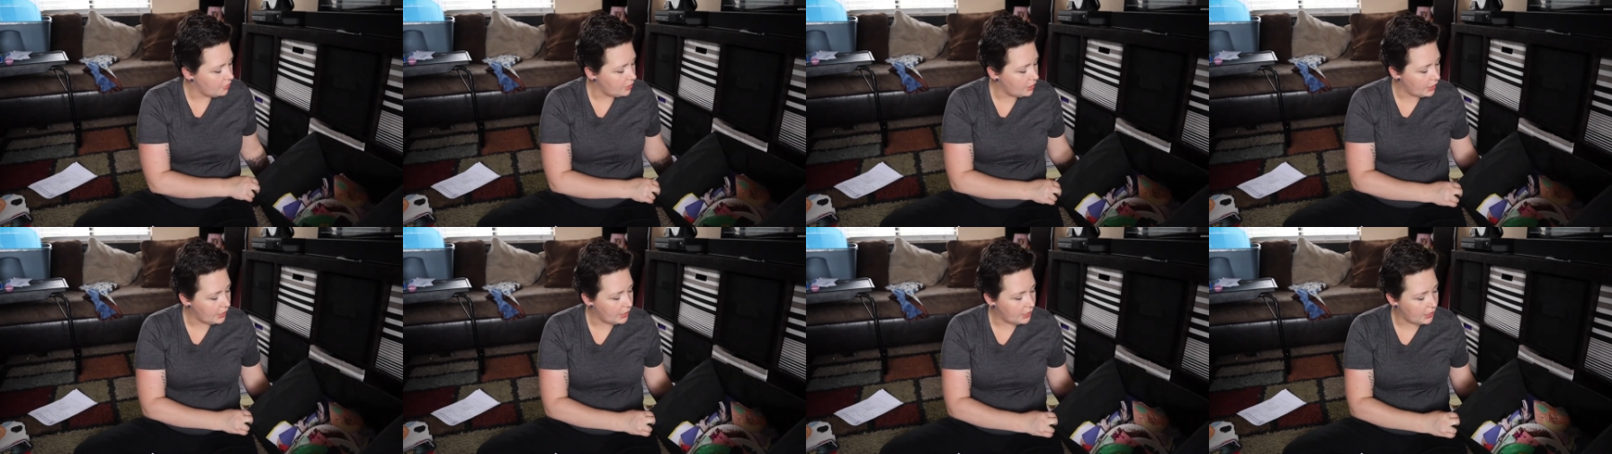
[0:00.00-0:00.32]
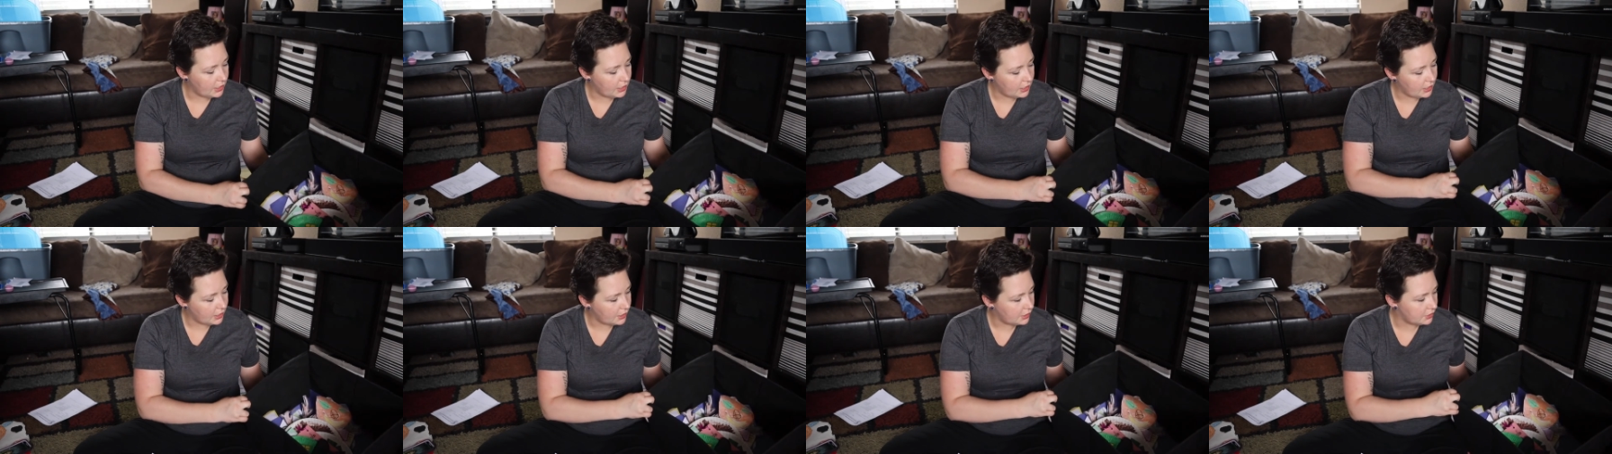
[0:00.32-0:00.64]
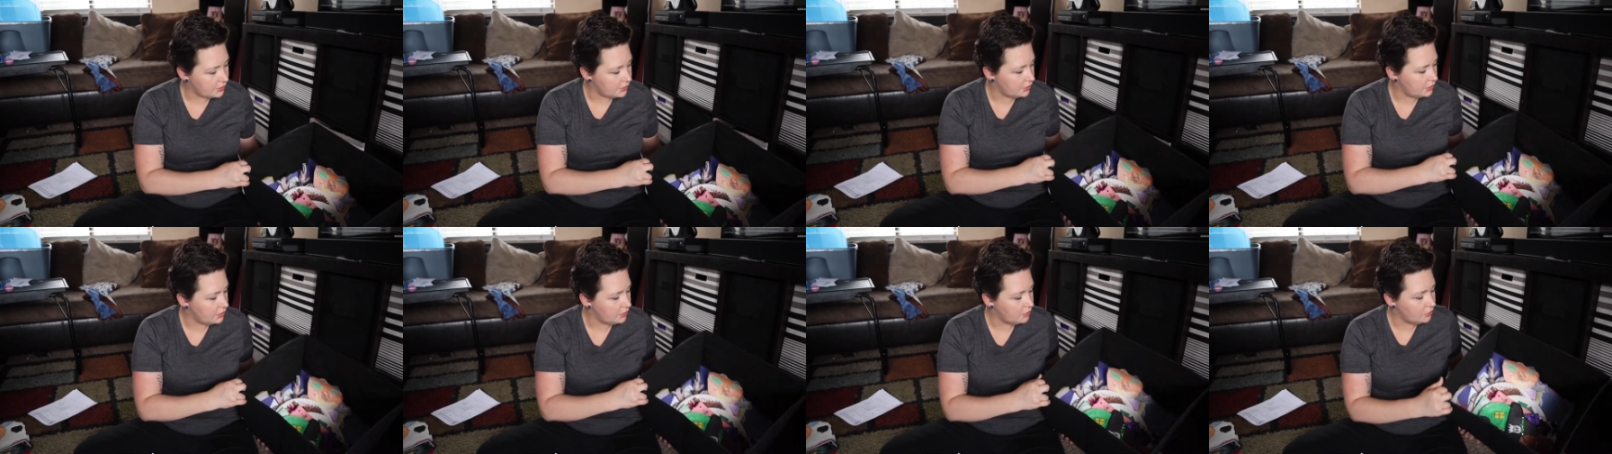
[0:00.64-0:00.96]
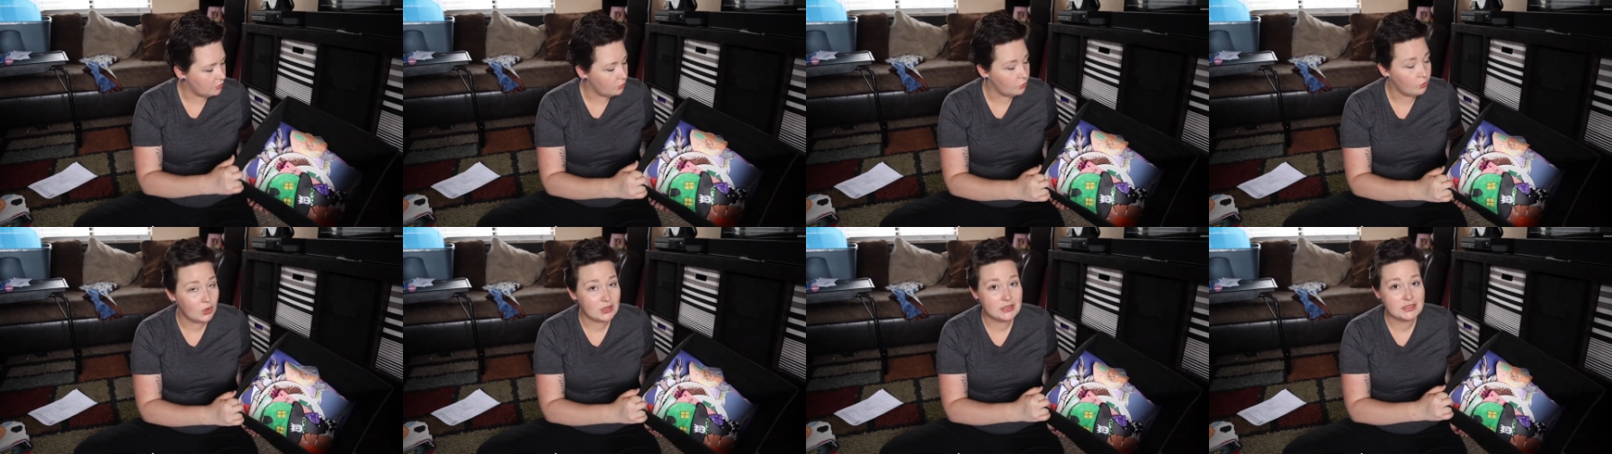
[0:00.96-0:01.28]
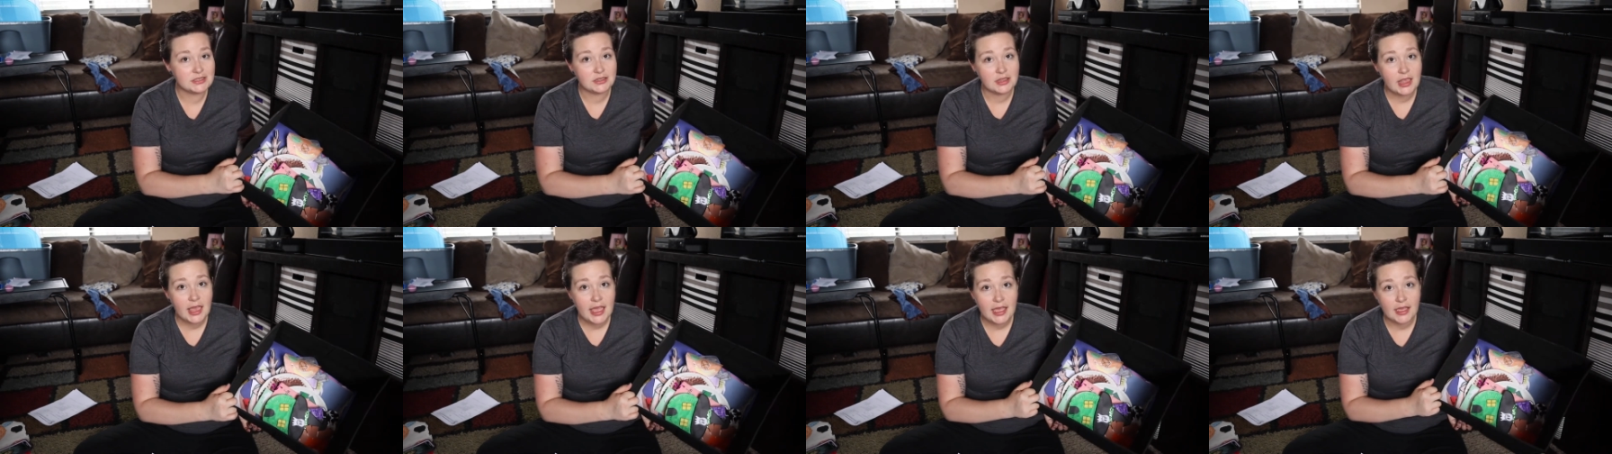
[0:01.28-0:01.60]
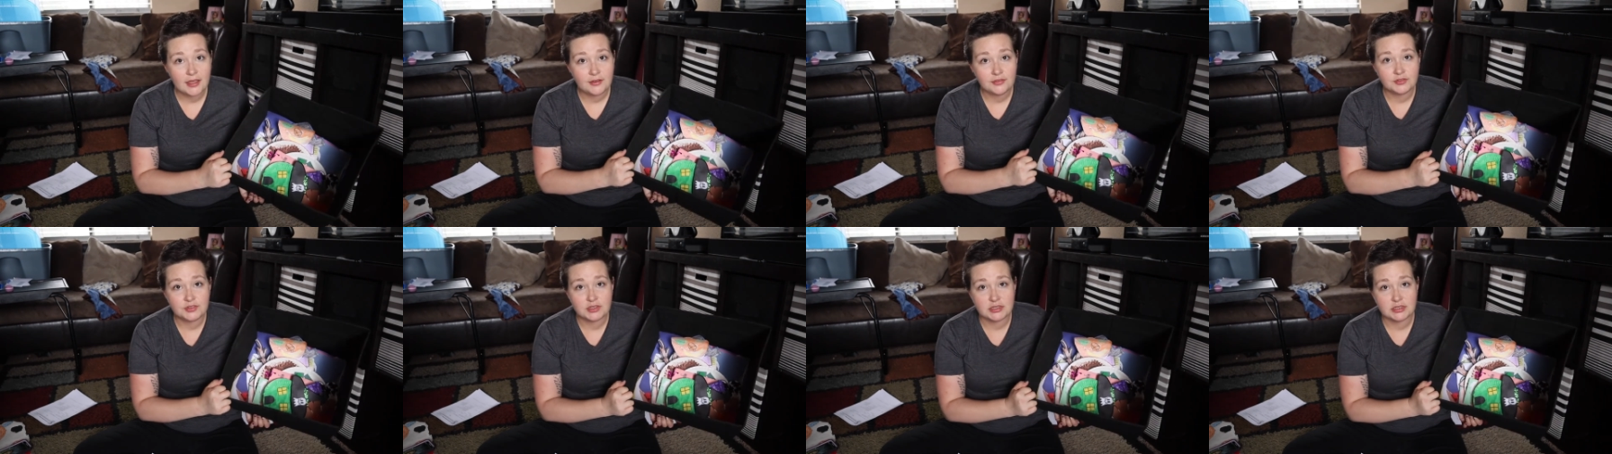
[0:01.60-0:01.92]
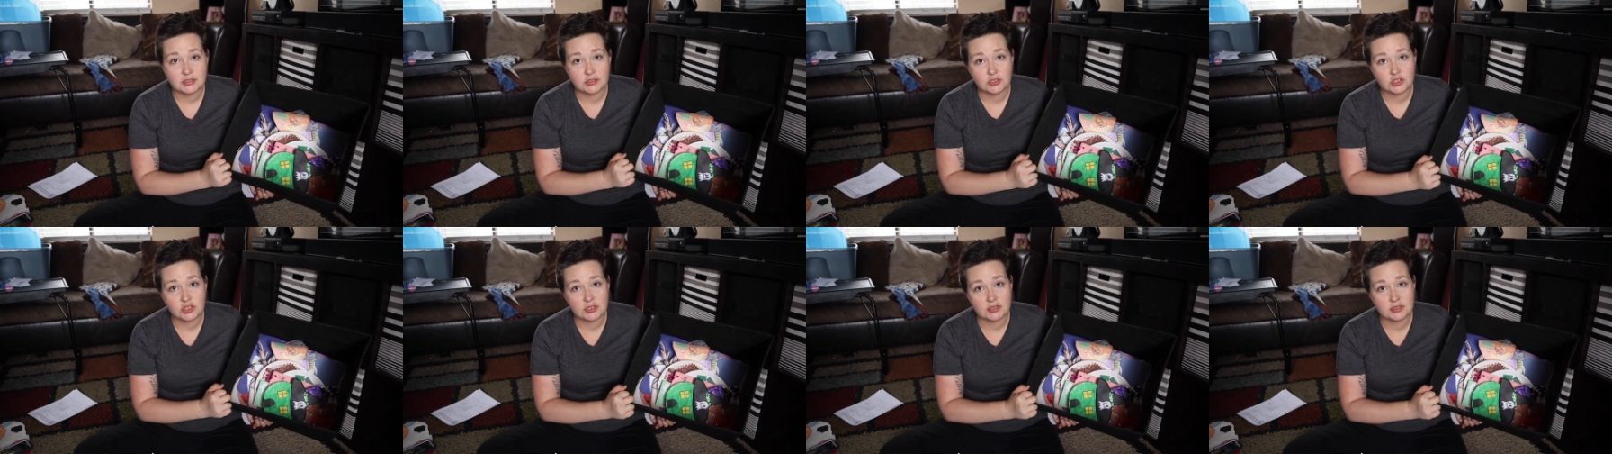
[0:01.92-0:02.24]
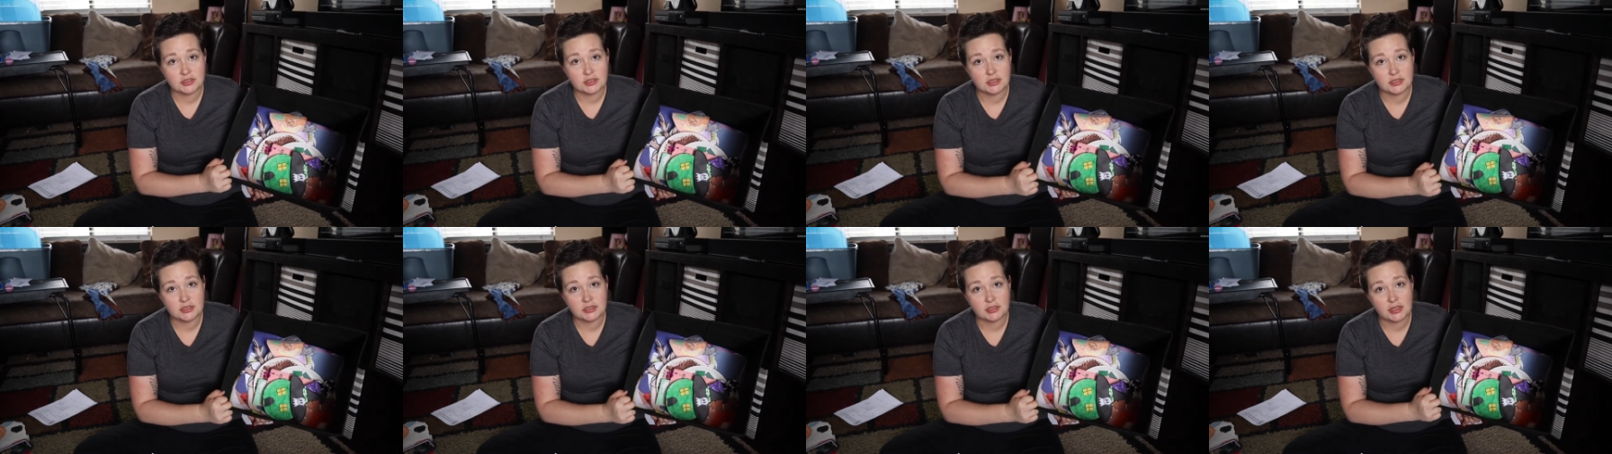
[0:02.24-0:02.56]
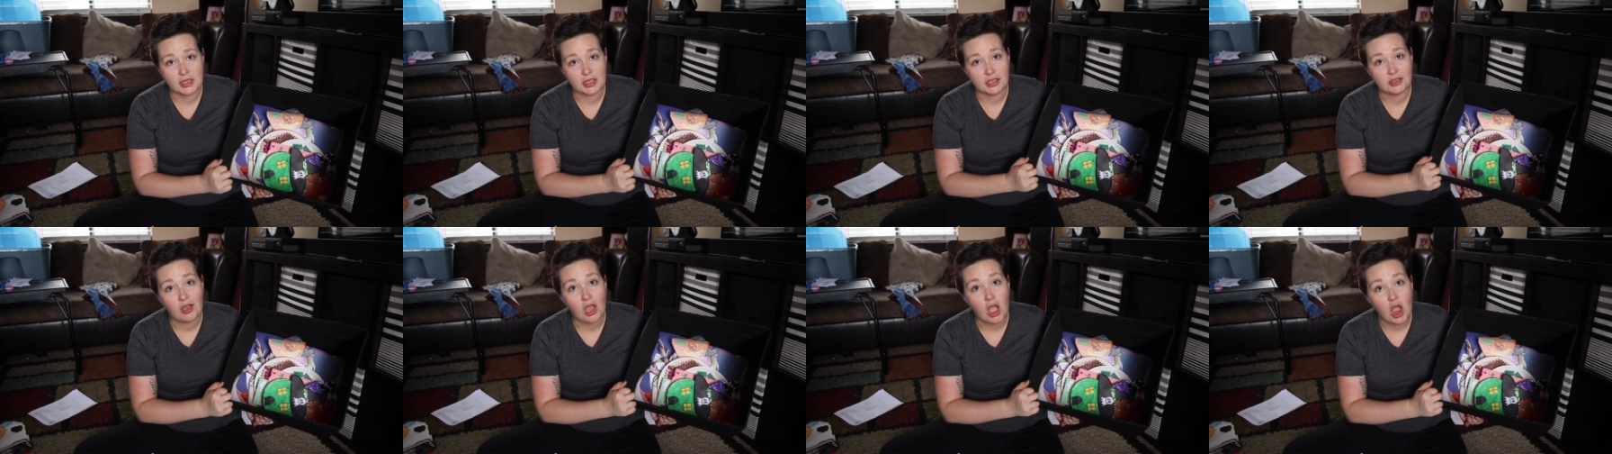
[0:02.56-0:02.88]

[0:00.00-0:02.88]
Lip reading: and what's left is just these like